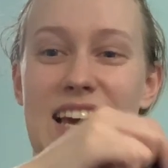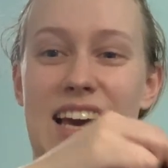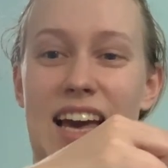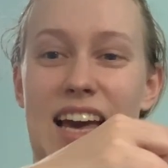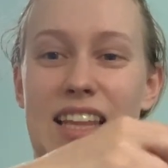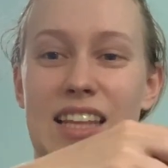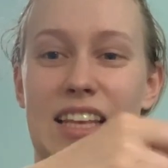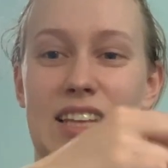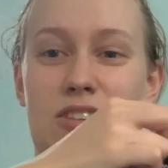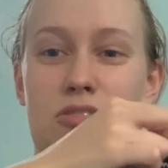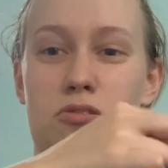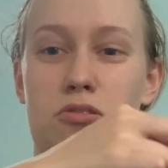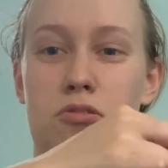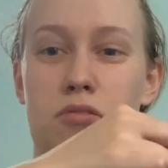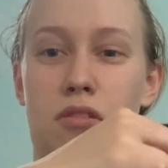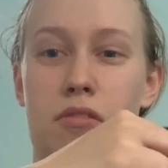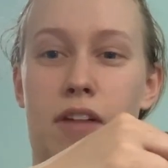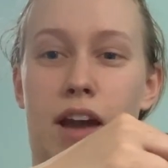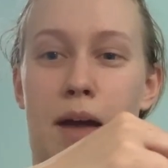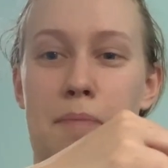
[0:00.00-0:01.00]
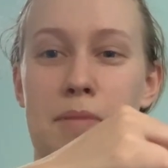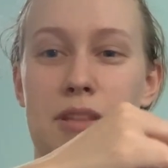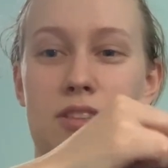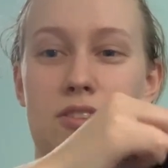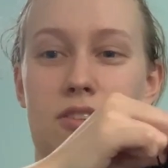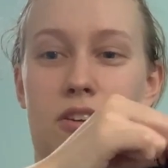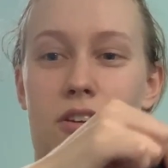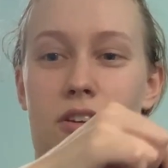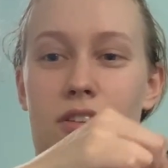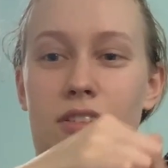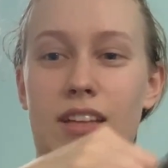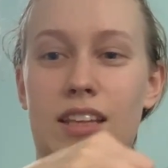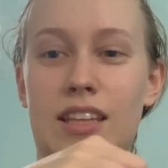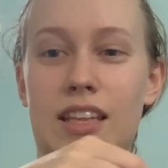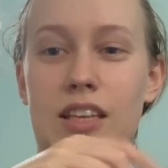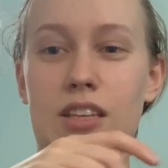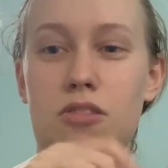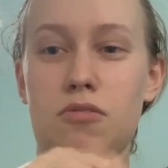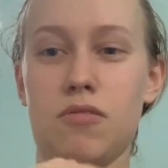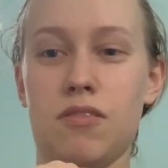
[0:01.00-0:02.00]
and then you do a wrap and turn, and
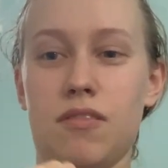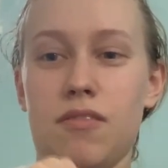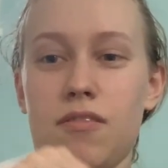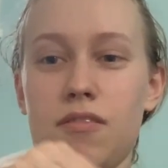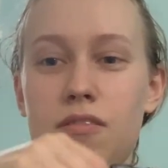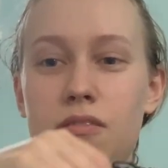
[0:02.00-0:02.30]
then you